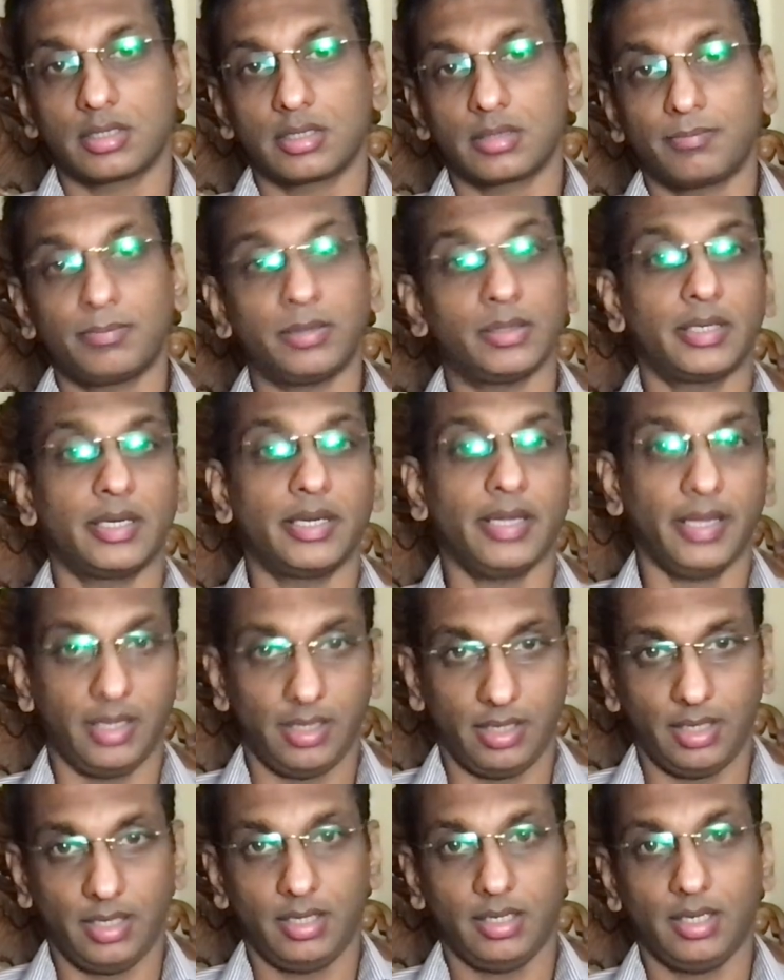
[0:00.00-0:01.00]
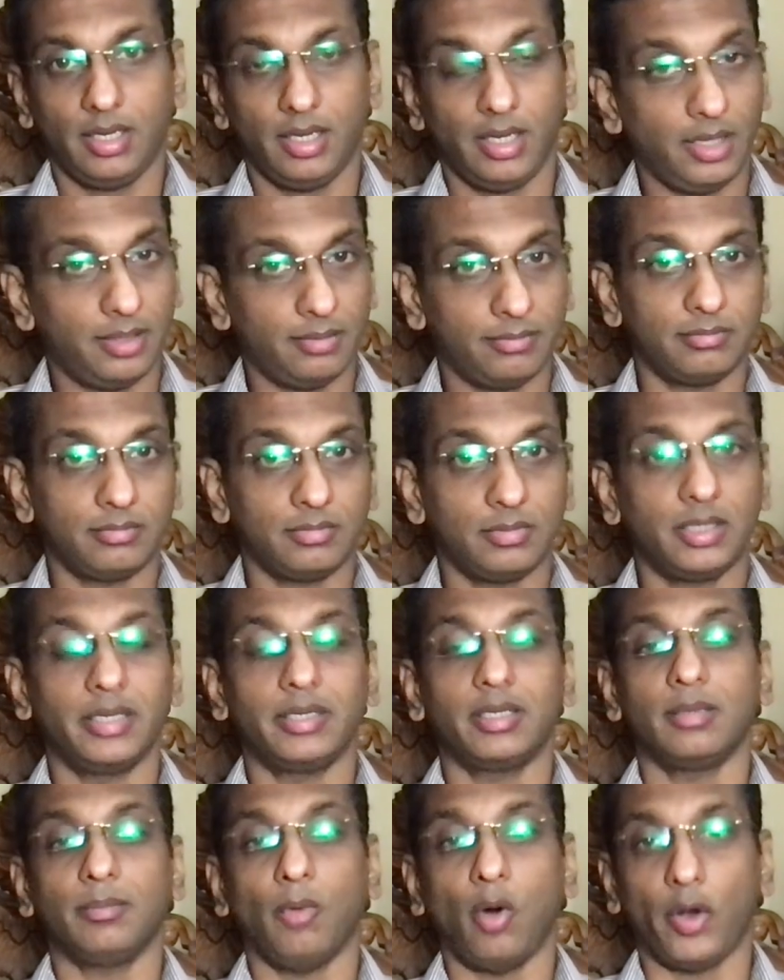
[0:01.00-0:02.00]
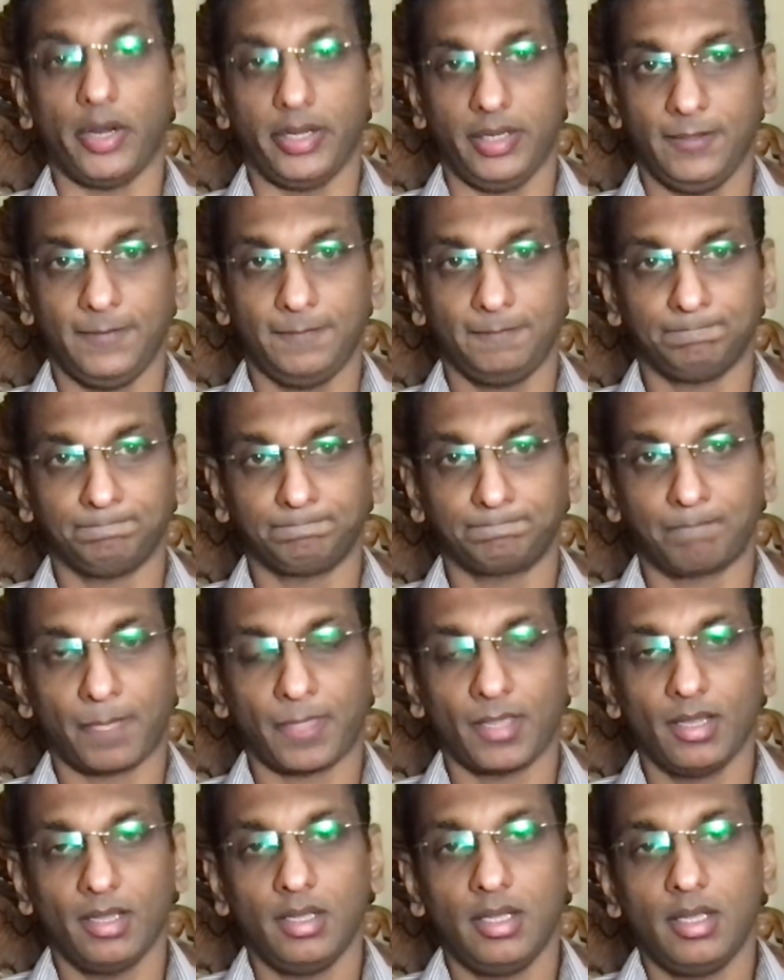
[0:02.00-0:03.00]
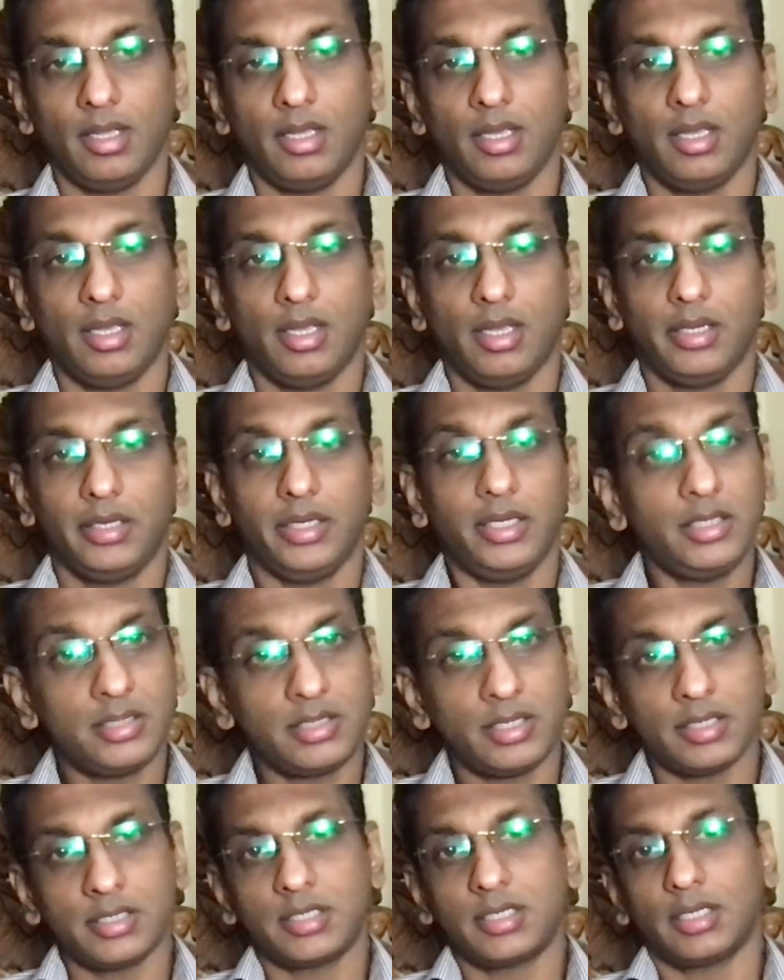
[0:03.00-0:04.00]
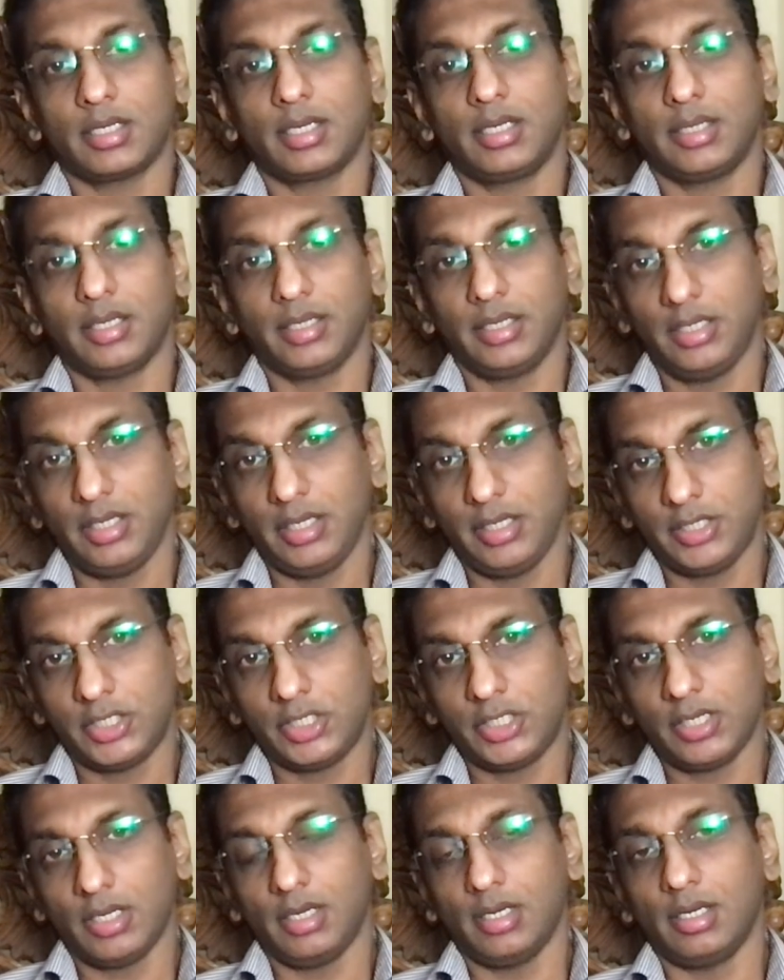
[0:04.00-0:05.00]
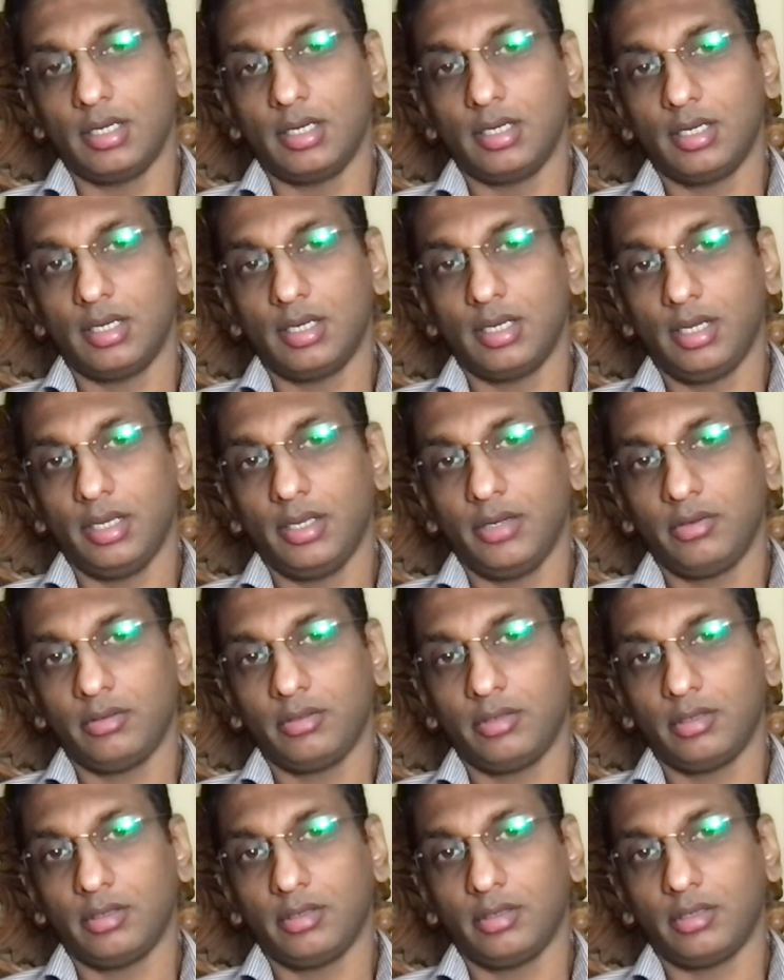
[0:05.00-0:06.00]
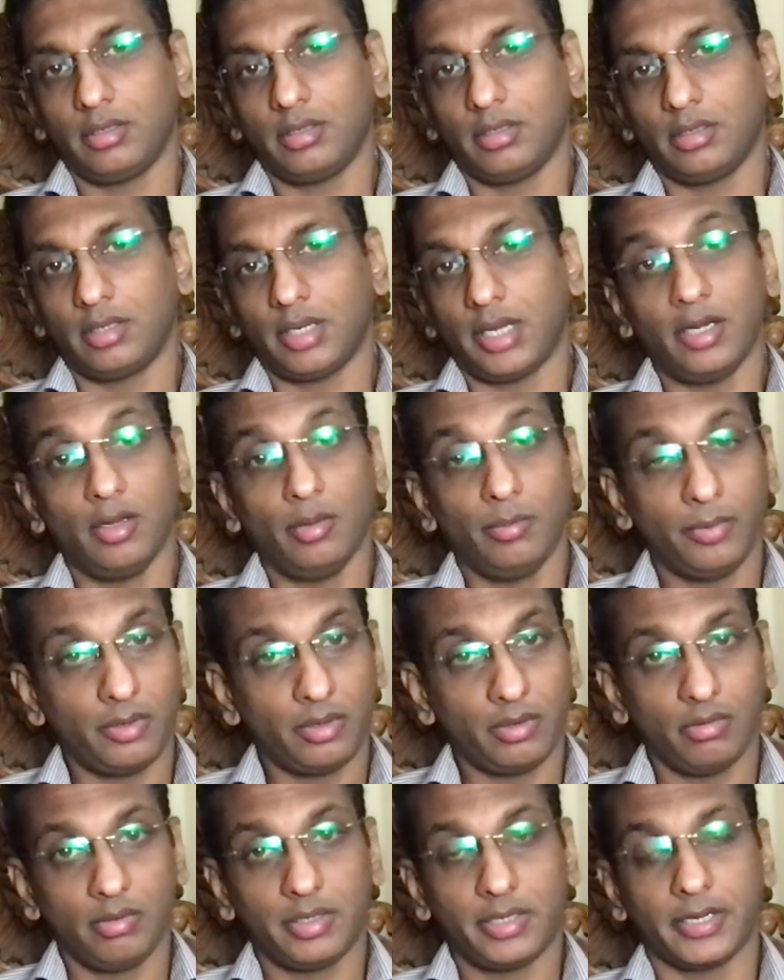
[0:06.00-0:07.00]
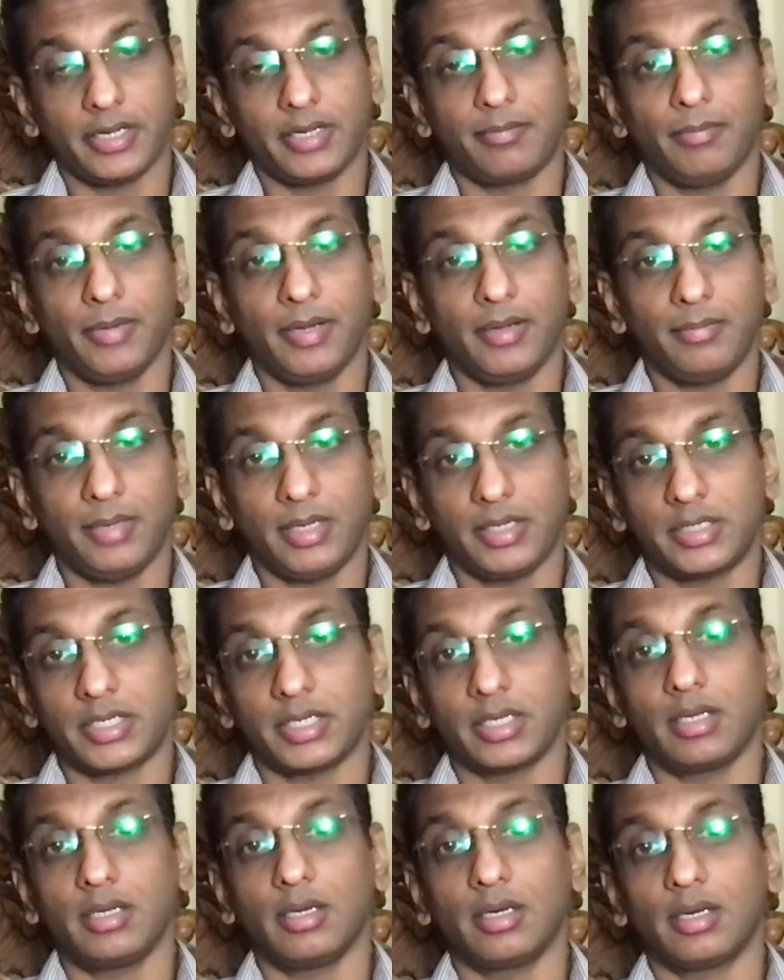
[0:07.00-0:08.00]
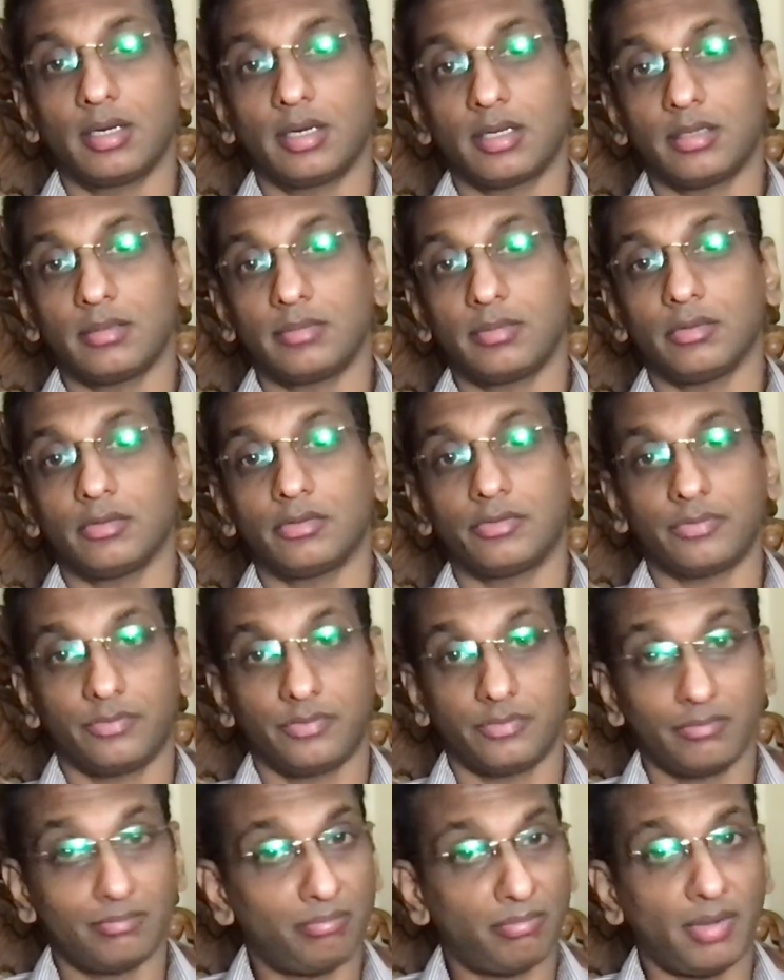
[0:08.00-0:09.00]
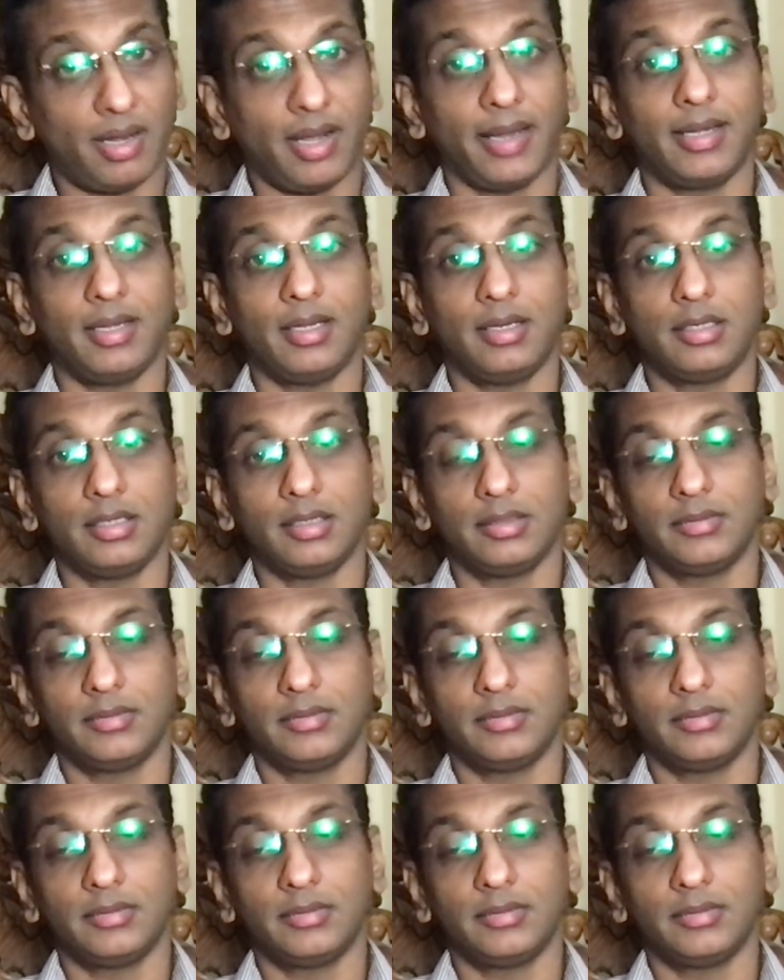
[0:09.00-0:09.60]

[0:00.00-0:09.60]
per day and in the morning. Interestingly, the initial allopurinol treatment may trigger a couple of mild